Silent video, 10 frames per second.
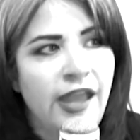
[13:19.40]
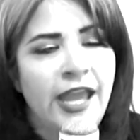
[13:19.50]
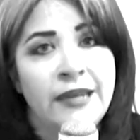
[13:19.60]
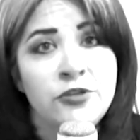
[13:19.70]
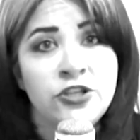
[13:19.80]

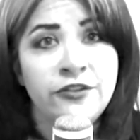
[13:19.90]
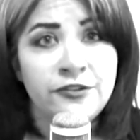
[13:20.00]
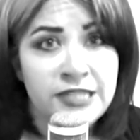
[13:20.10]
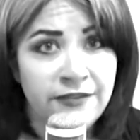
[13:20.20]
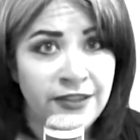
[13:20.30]
And I'm sure
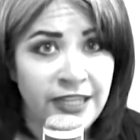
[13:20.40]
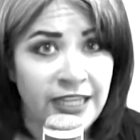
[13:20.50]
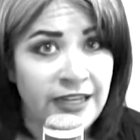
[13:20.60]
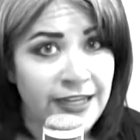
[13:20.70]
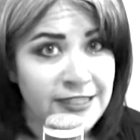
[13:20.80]
there's even like
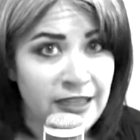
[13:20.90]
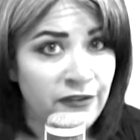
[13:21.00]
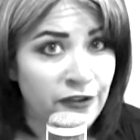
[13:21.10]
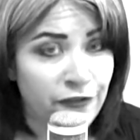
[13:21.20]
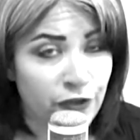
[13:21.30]
a next
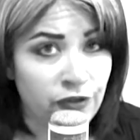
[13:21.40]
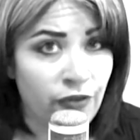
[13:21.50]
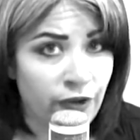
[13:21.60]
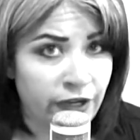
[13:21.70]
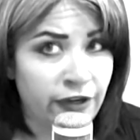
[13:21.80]
level if you're a
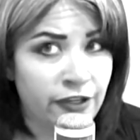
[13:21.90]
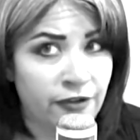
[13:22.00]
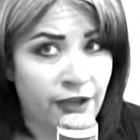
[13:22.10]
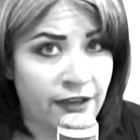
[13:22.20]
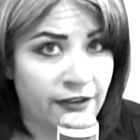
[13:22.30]
lawyer, you
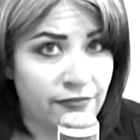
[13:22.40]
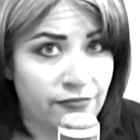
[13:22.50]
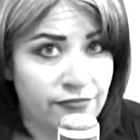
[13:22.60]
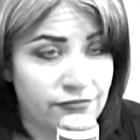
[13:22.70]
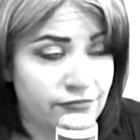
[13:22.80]
know how to
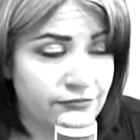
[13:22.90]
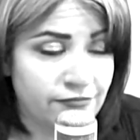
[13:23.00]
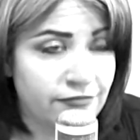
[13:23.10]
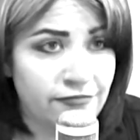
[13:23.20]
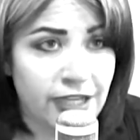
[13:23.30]

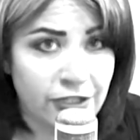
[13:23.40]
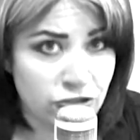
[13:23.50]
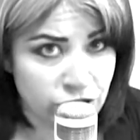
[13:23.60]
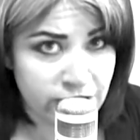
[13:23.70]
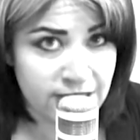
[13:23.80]

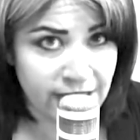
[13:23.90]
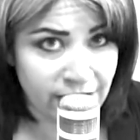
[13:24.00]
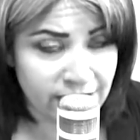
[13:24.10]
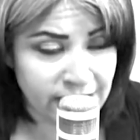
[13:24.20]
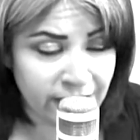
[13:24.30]
extra seal
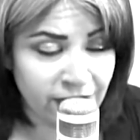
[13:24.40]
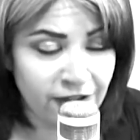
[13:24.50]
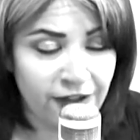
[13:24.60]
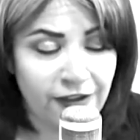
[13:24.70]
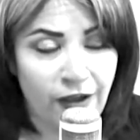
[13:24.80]
the deal
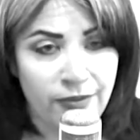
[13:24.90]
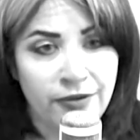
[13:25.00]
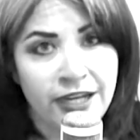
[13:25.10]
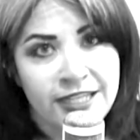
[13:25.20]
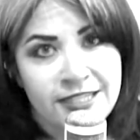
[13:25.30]
on
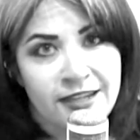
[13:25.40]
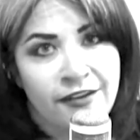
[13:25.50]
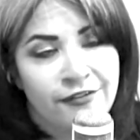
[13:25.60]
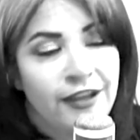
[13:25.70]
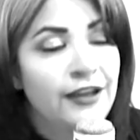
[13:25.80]
copywriting
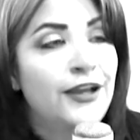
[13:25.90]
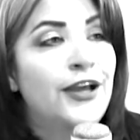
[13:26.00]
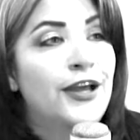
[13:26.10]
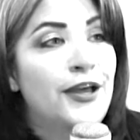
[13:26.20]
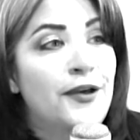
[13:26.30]
stuff.
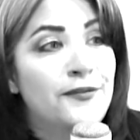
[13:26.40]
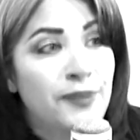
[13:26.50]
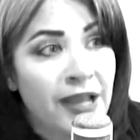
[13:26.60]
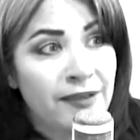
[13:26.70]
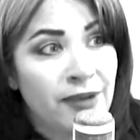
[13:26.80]

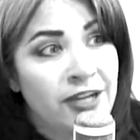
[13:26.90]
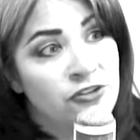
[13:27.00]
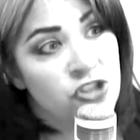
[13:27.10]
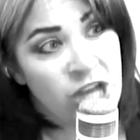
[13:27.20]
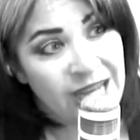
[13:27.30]
But
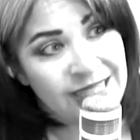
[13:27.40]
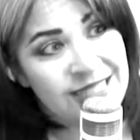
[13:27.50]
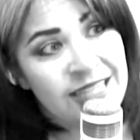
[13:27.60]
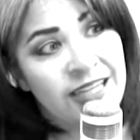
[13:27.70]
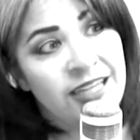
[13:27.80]
Michael
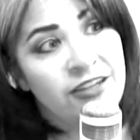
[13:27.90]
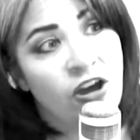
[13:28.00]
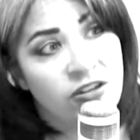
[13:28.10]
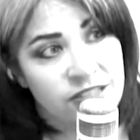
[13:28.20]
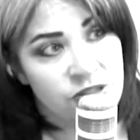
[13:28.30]
Jackson
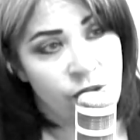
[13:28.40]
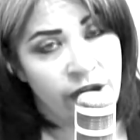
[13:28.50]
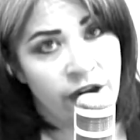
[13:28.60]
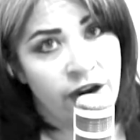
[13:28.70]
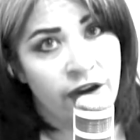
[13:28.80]
called his
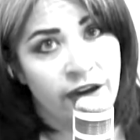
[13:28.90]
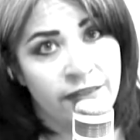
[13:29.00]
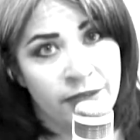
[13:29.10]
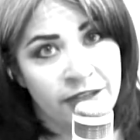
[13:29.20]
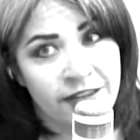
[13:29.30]
lawyer in
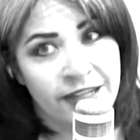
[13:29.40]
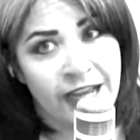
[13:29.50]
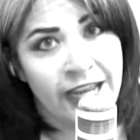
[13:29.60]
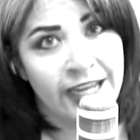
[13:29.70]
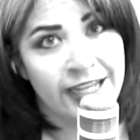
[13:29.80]
the middle of the
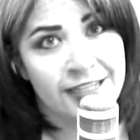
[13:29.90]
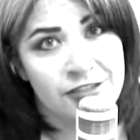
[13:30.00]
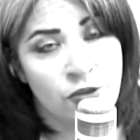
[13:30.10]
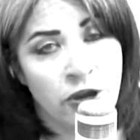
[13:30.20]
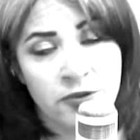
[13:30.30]
night, and his
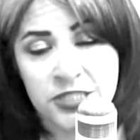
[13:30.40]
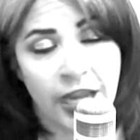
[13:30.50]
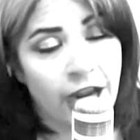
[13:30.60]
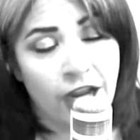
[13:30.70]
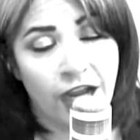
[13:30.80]
lawyer was
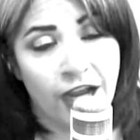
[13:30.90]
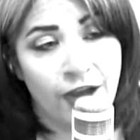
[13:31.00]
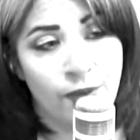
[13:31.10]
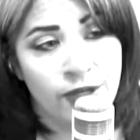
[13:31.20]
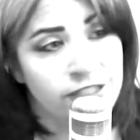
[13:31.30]
like,
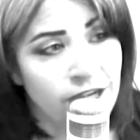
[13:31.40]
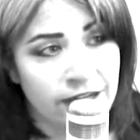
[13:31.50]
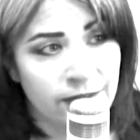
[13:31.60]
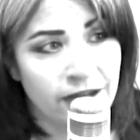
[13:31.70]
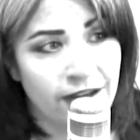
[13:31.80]
"What are you
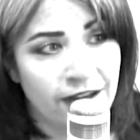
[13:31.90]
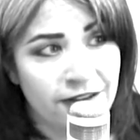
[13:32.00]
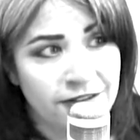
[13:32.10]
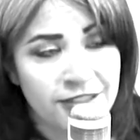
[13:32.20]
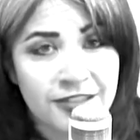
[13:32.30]
talking about?
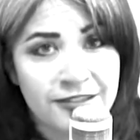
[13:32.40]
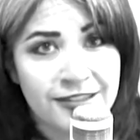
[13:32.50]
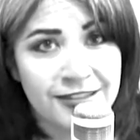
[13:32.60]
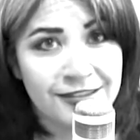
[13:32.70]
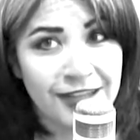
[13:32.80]

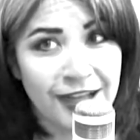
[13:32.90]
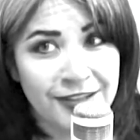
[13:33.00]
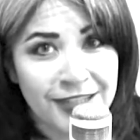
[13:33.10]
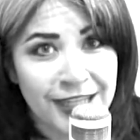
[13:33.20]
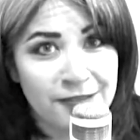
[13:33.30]

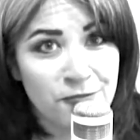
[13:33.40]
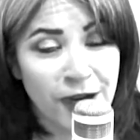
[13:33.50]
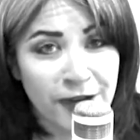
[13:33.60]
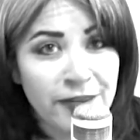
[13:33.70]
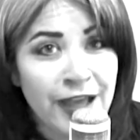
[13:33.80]
I'll get
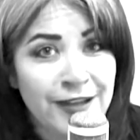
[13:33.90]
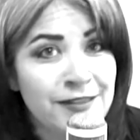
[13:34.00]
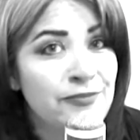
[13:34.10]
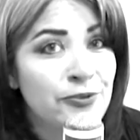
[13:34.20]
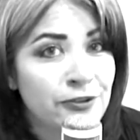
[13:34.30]
right on that in
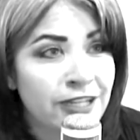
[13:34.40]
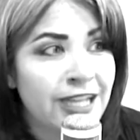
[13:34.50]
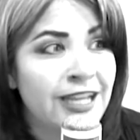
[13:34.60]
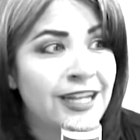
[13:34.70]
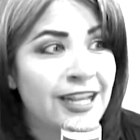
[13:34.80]
the
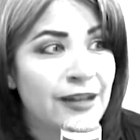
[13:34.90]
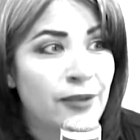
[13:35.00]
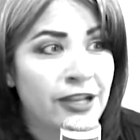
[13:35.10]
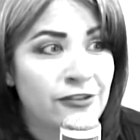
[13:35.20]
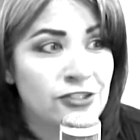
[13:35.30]
morning." And
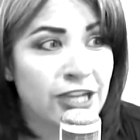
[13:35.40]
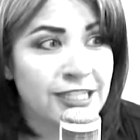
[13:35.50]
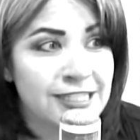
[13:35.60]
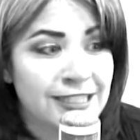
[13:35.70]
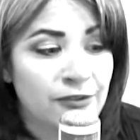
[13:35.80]
Michael
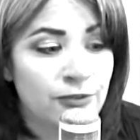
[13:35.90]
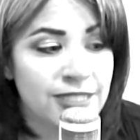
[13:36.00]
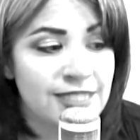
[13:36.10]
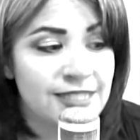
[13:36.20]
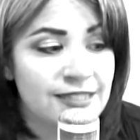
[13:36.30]
Jackson
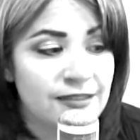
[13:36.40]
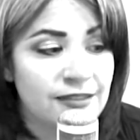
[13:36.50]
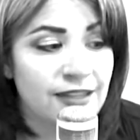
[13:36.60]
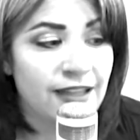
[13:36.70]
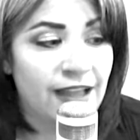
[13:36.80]
was
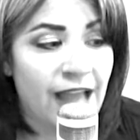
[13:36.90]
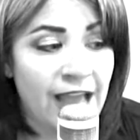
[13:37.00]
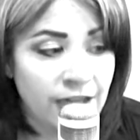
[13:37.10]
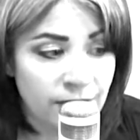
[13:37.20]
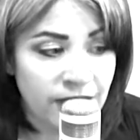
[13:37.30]

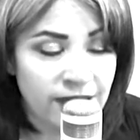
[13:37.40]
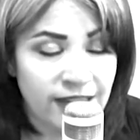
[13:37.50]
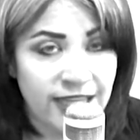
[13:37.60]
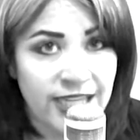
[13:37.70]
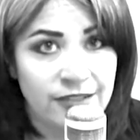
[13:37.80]
adamant
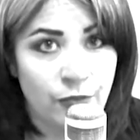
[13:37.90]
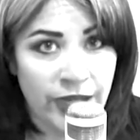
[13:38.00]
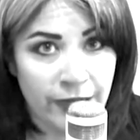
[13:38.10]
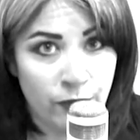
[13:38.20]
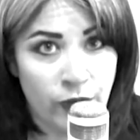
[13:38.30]
that he had to
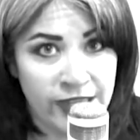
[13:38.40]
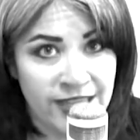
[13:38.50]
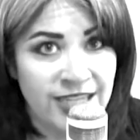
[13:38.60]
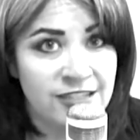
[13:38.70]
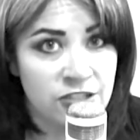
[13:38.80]
wake up right
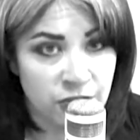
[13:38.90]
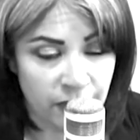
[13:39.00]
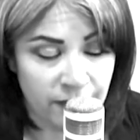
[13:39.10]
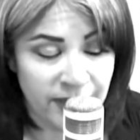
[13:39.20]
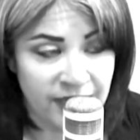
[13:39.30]
then and do
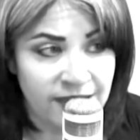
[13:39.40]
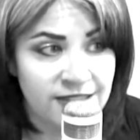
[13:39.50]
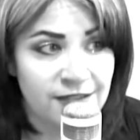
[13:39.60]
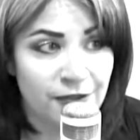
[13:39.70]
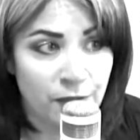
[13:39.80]
it,
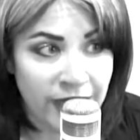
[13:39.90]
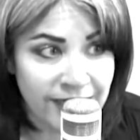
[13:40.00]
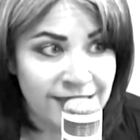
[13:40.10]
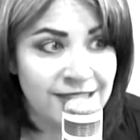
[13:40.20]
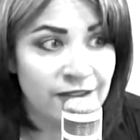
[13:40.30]
because if he
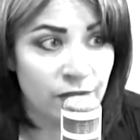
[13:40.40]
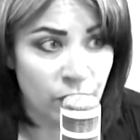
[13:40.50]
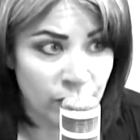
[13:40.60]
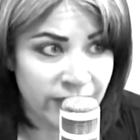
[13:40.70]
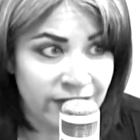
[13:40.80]
waited until the
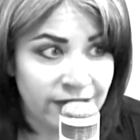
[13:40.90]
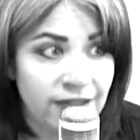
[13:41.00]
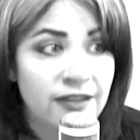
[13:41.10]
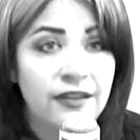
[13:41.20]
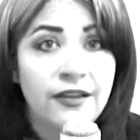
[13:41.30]
morning,
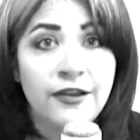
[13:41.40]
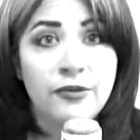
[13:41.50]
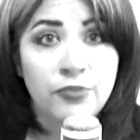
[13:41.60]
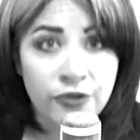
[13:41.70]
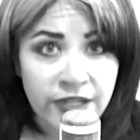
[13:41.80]

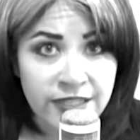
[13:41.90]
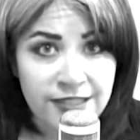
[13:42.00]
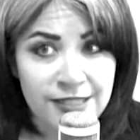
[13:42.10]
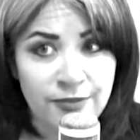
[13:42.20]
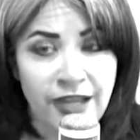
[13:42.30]

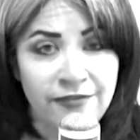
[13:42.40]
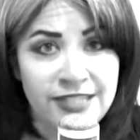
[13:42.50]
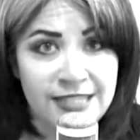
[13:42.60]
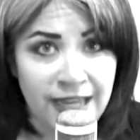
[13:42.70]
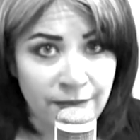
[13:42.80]
Prince would have the
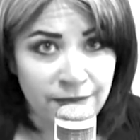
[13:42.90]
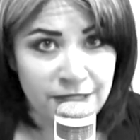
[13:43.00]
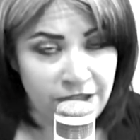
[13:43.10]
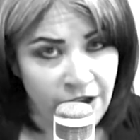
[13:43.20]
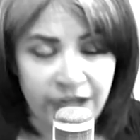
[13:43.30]
same
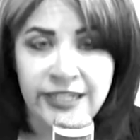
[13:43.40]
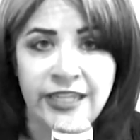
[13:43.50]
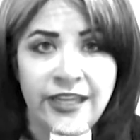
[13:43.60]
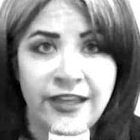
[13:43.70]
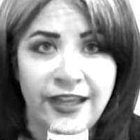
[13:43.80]
song
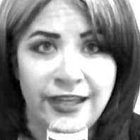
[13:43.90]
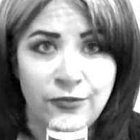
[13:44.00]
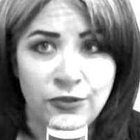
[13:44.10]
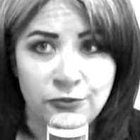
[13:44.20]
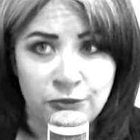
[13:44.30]
idea and
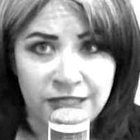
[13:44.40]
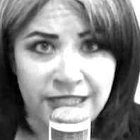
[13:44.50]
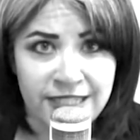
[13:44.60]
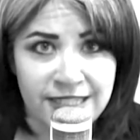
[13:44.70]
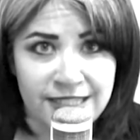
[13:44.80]
would
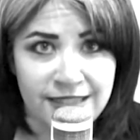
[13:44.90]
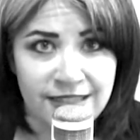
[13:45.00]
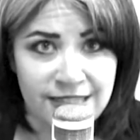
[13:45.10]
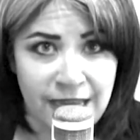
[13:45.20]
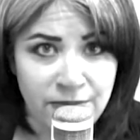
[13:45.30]
release the
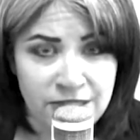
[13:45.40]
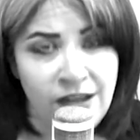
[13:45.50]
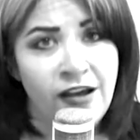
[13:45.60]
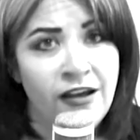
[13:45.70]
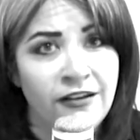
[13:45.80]
same
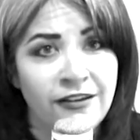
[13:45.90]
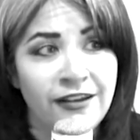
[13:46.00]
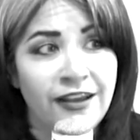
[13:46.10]
song,